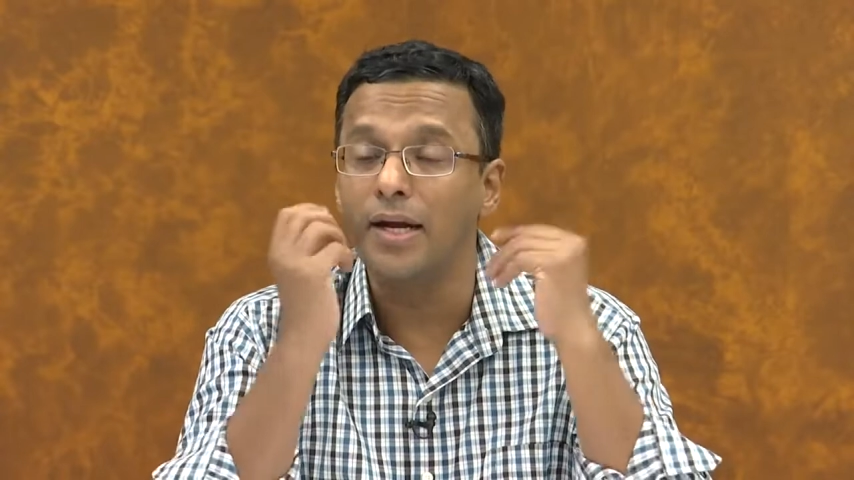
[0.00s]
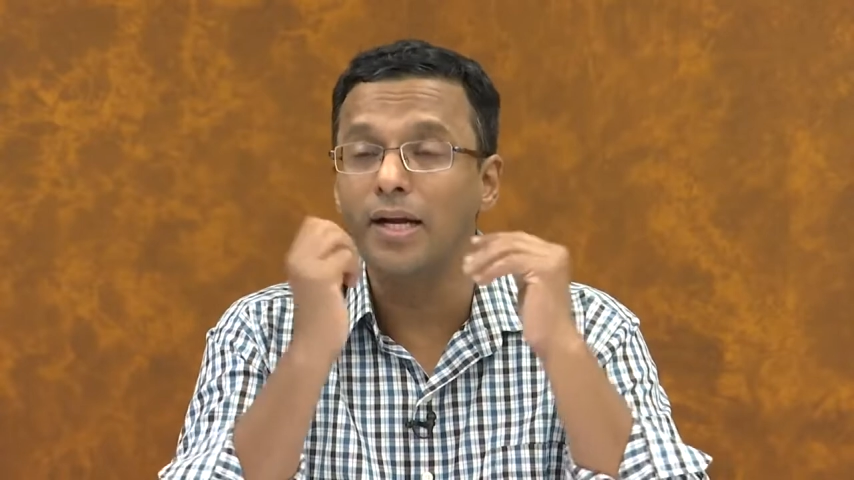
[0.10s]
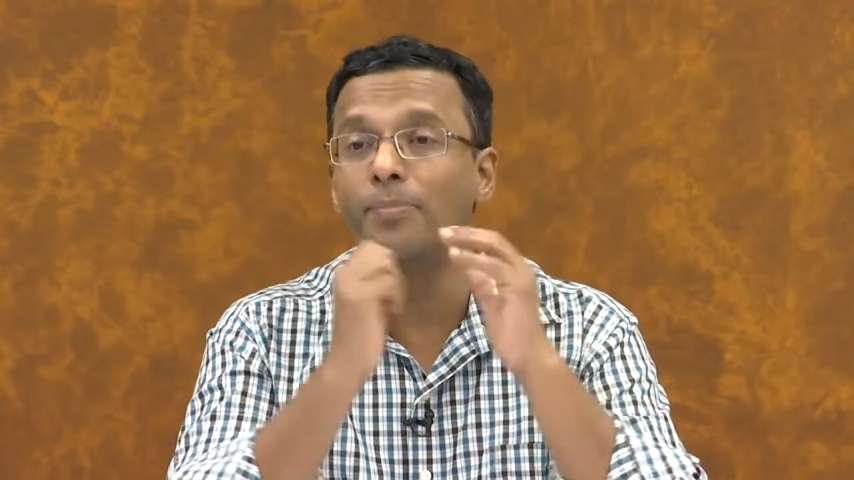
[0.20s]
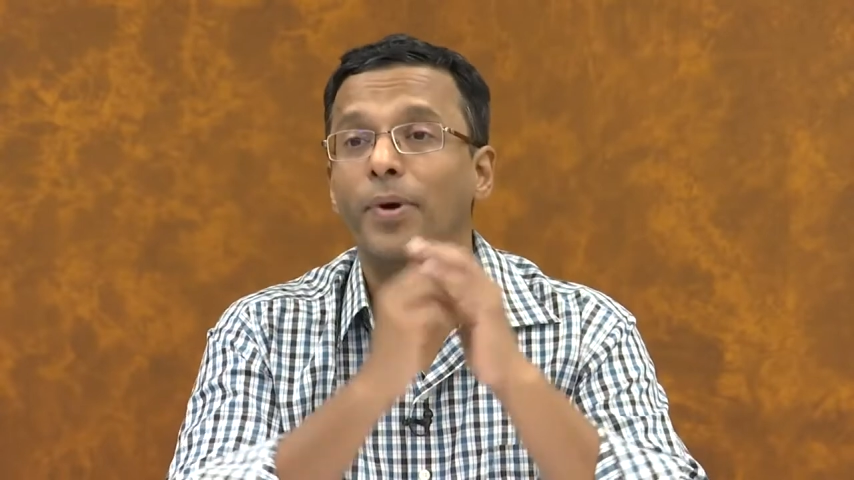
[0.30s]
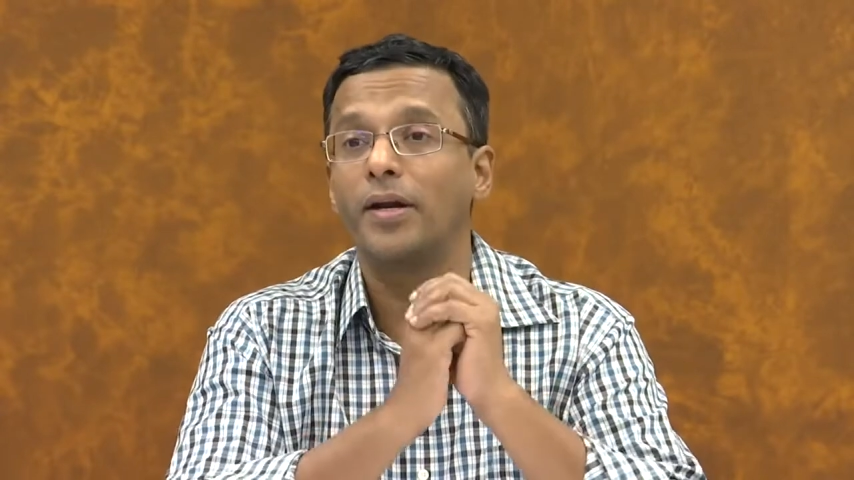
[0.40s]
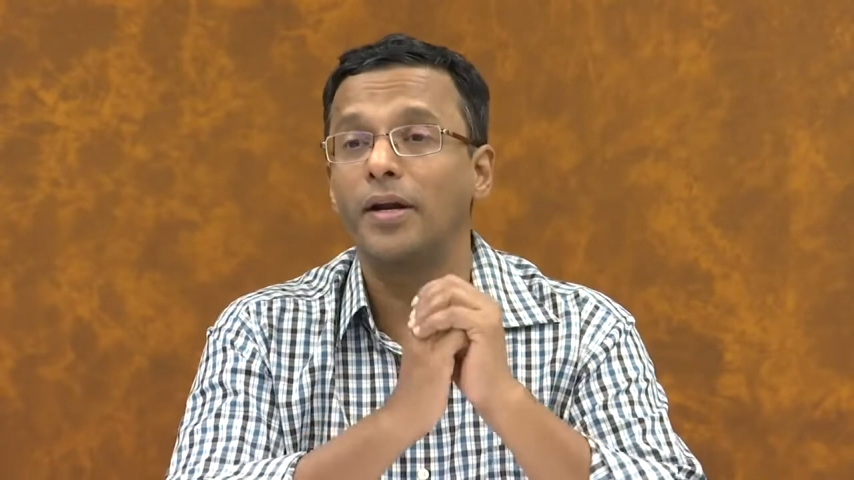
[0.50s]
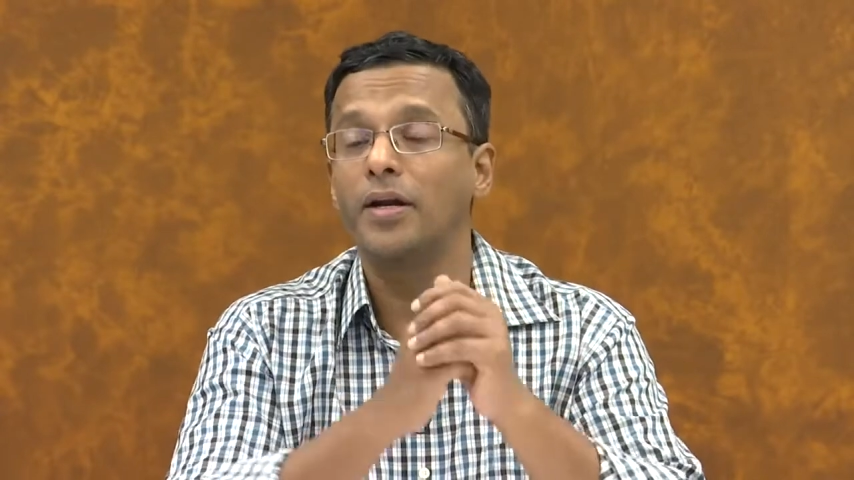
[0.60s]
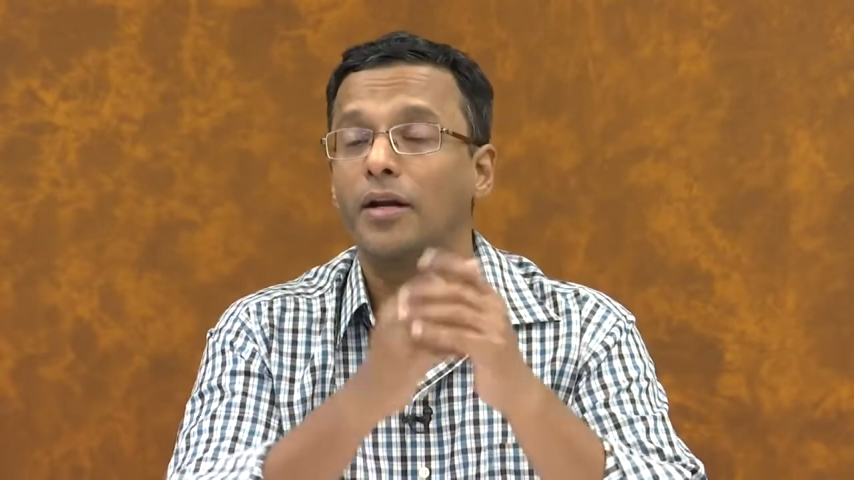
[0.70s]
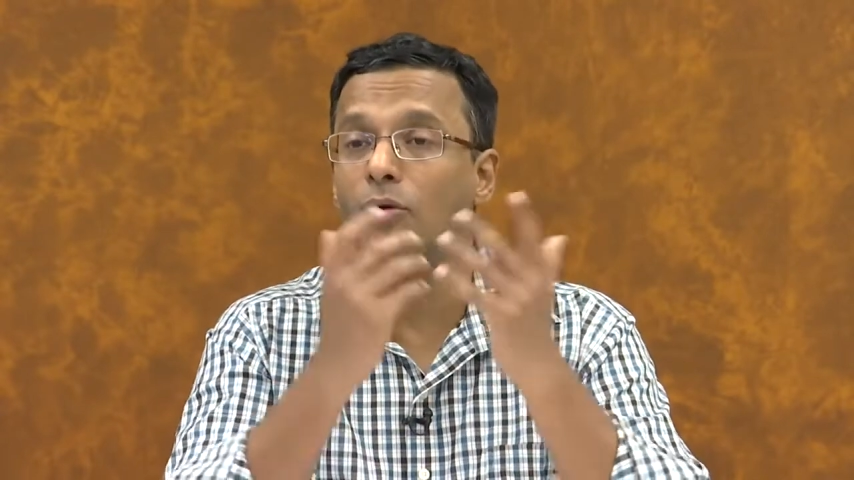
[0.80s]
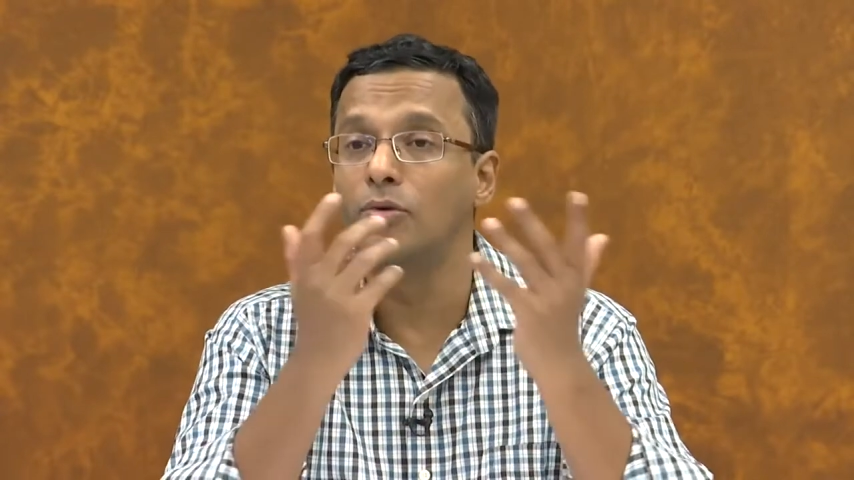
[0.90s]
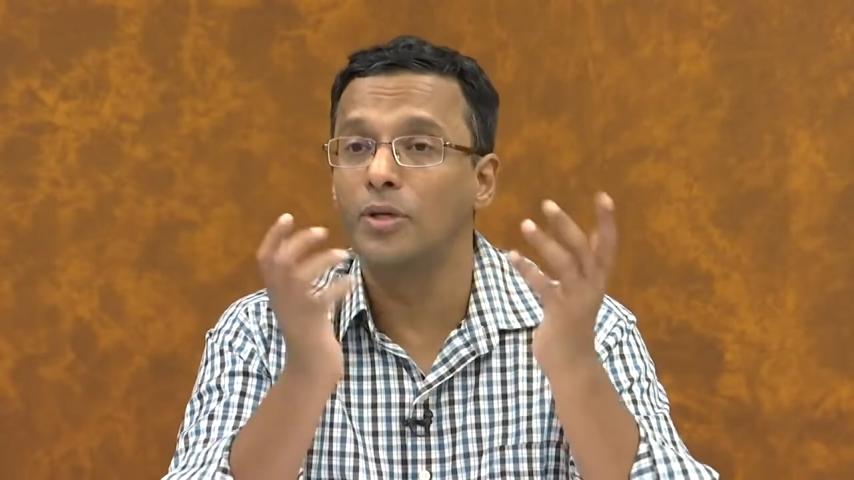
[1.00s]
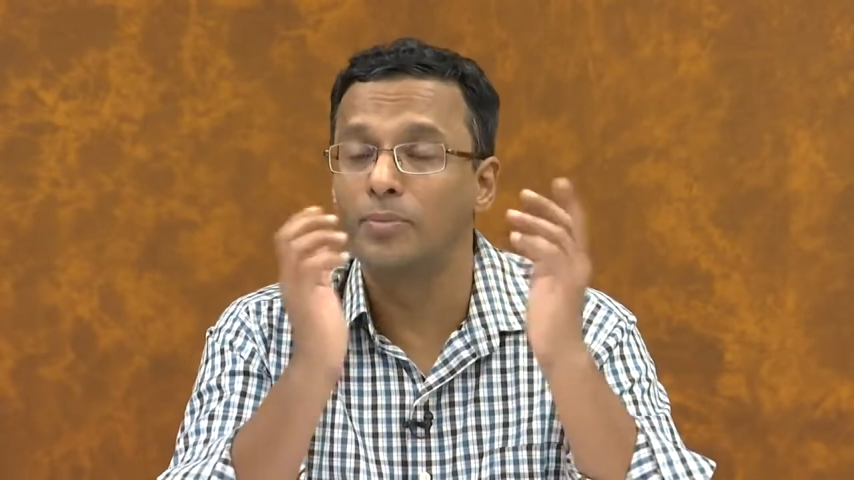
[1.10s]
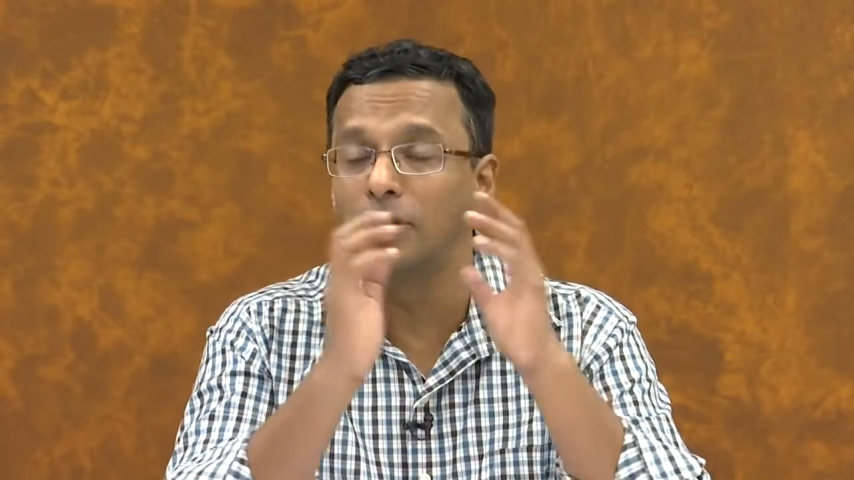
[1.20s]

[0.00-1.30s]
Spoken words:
independent countable